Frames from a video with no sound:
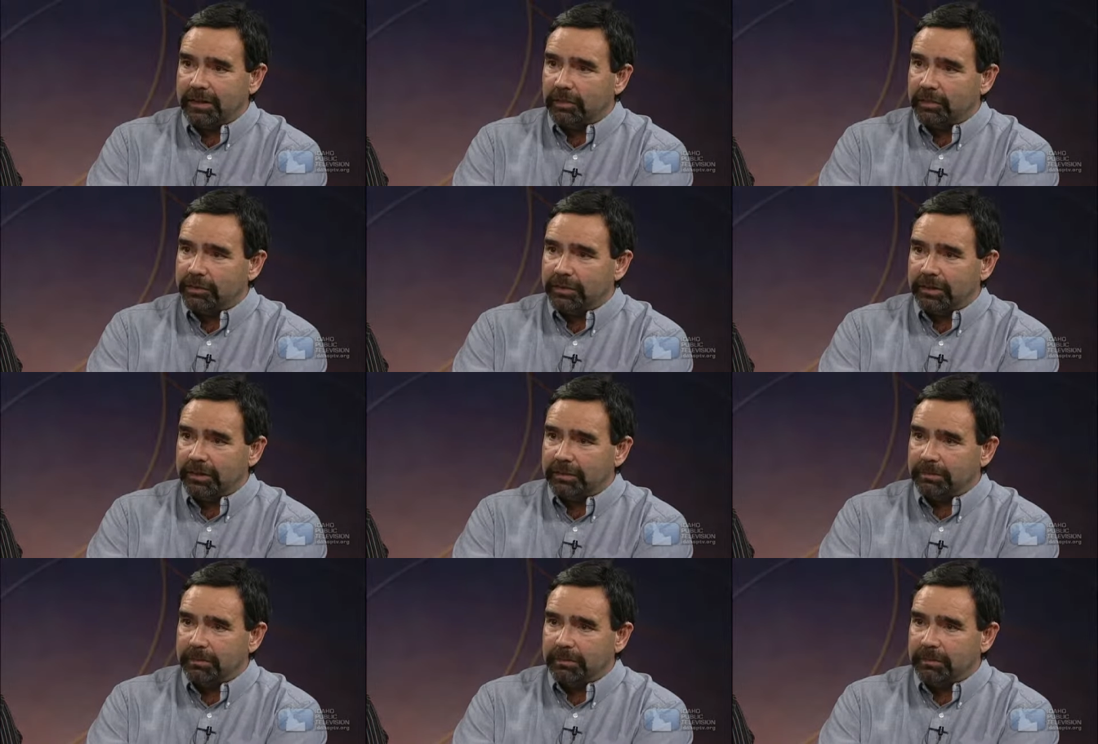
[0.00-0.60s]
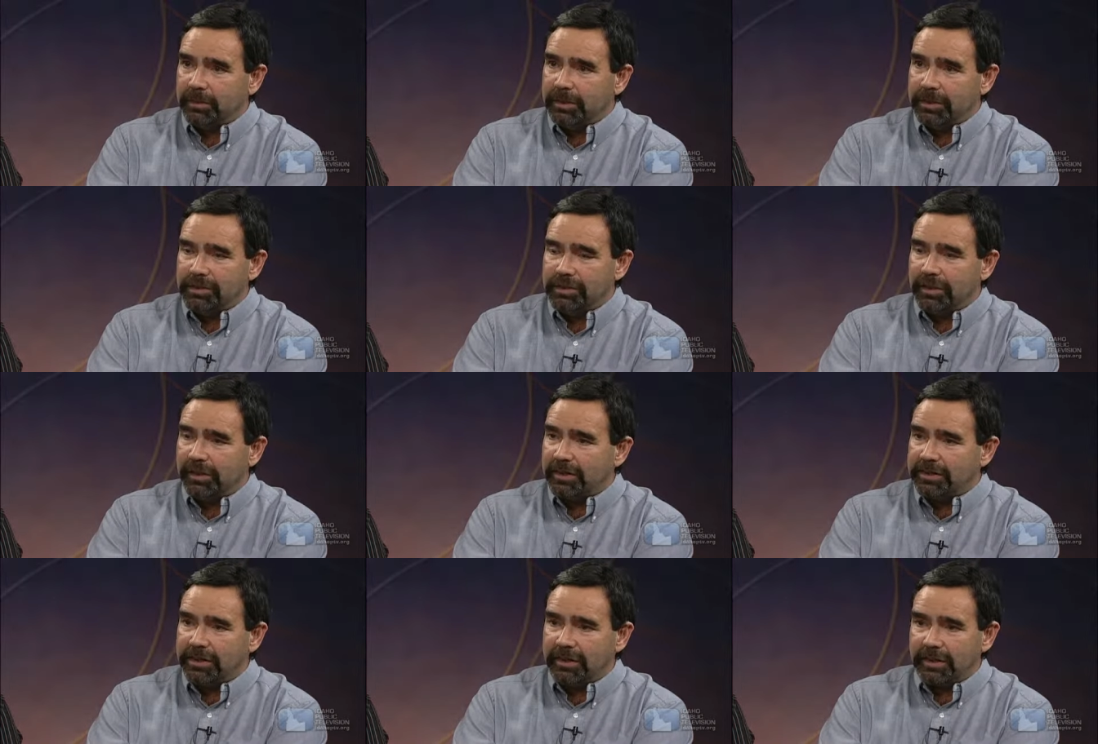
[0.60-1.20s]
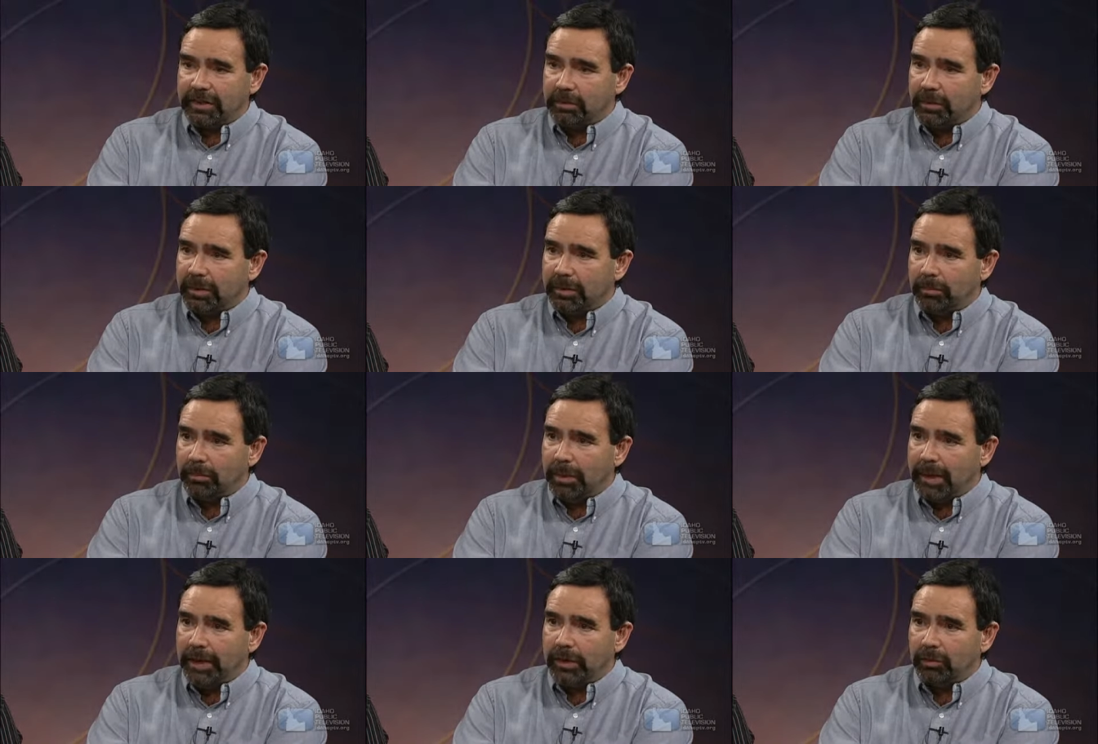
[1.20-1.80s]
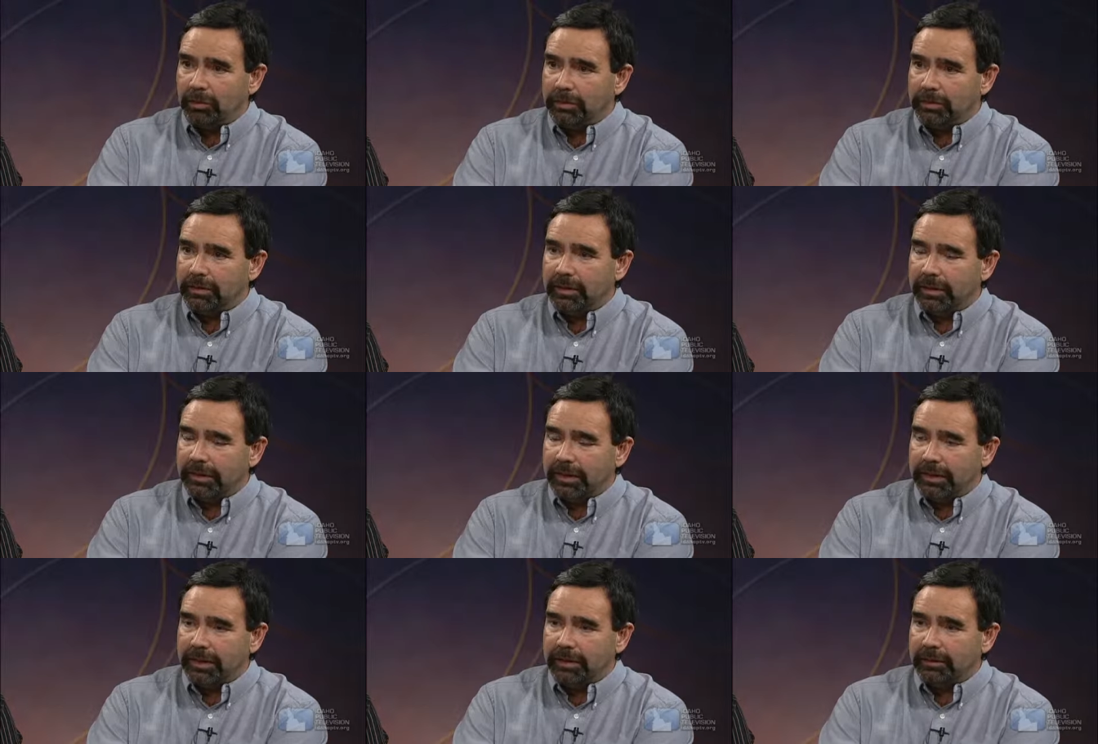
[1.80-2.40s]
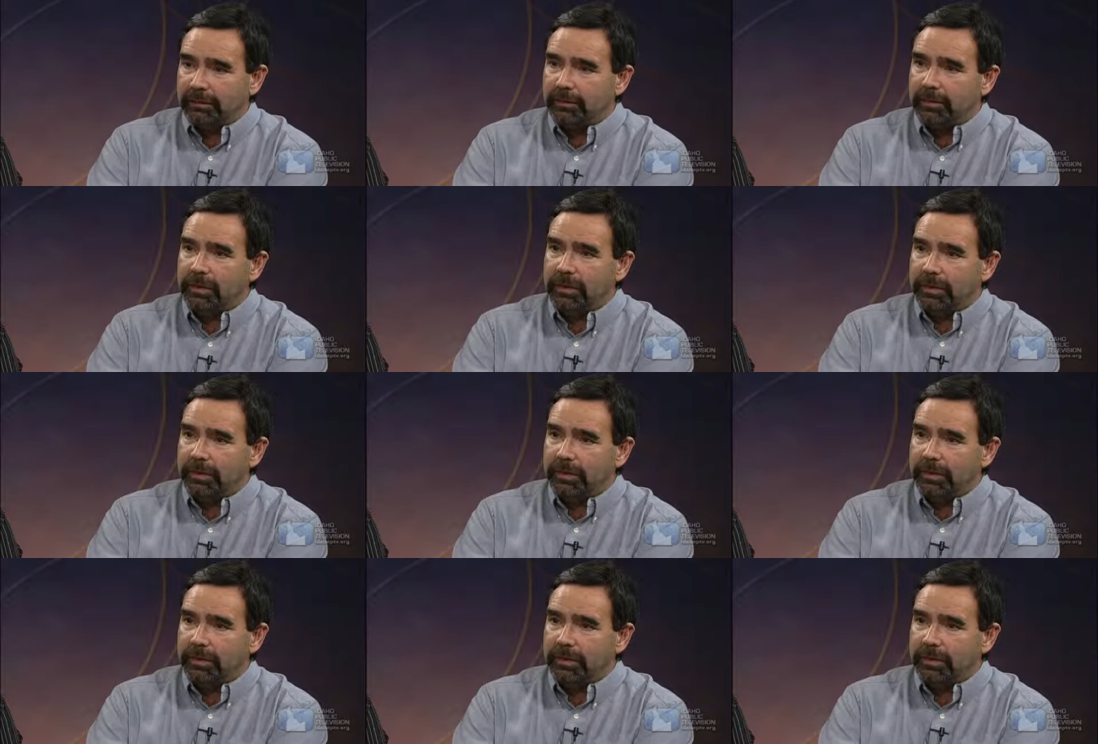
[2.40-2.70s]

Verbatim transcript: It was a, he started telling me about um,